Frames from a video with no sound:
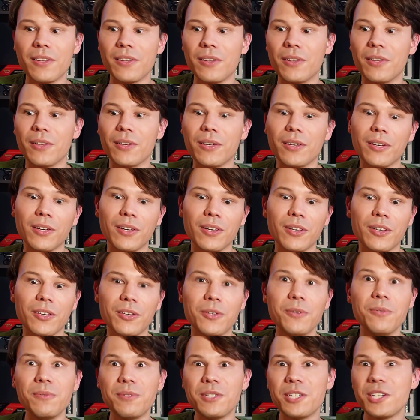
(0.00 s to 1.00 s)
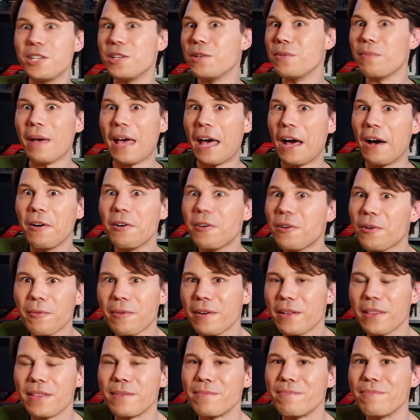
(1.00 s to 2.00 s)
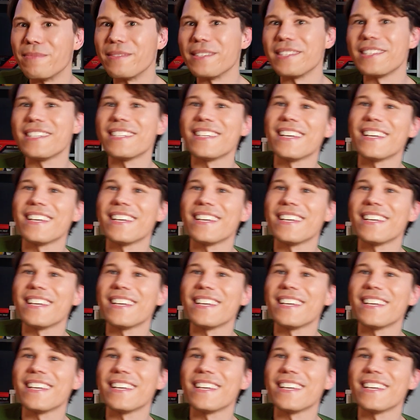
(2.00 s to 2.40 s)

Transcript: the YouTube algorithms.